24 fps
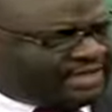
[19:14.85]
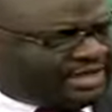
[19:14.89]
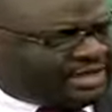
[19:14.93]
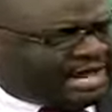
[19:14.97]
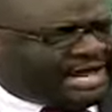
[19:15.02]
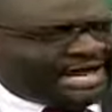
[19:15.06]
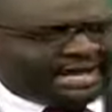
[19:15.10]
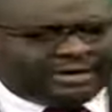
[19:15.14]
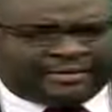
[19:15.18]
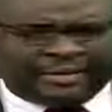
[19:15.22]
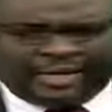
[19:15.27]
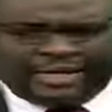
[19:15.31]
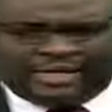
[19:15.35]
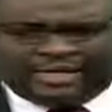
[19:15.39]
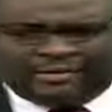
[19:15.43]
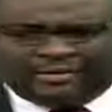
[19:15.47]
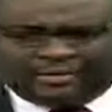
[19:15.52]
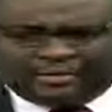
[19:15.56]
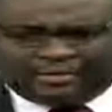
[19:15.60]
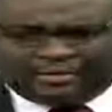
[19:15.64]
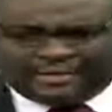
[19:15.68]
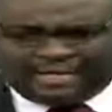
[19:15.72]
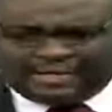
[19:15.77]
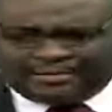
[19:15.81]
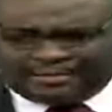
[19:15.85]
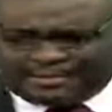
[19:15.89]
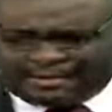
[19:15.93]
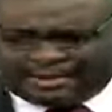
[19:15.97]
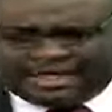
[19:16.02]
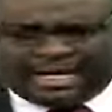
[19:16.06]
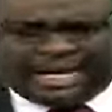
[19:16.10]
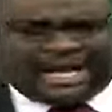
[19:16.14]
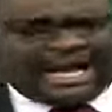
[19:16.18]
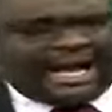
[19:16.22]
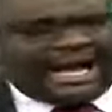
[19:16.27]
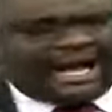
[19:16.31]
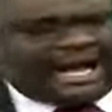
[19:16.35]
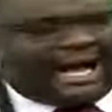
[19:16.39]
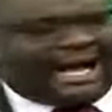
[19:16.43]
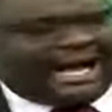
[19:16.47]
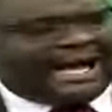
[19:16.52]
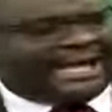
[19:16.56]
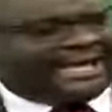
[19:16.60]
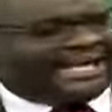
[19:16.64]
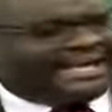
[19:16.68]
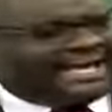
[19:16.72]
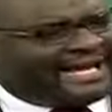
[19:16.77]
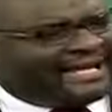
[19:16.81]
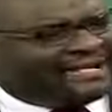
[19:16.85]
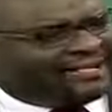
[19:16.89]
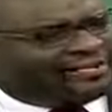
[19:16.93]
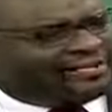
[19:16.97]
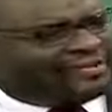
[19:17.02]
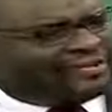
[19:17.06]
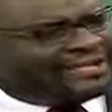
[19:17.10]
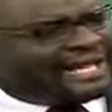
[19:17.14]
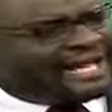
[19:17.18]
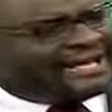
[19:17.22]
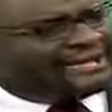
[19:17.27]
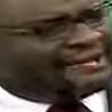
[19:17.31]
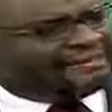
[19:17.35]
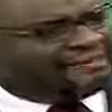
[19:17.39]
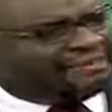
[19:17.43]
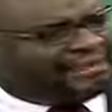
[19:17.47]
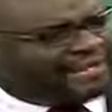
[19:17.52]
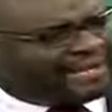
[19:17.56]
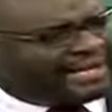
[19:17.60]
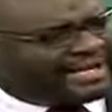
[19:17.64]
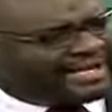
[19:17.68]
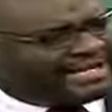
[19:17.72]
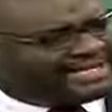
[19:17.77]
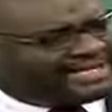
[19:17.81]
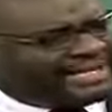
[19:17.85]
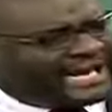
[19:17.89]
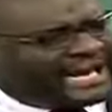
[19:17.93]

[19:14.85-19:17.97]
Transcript: I go at a good pace, but I get to that point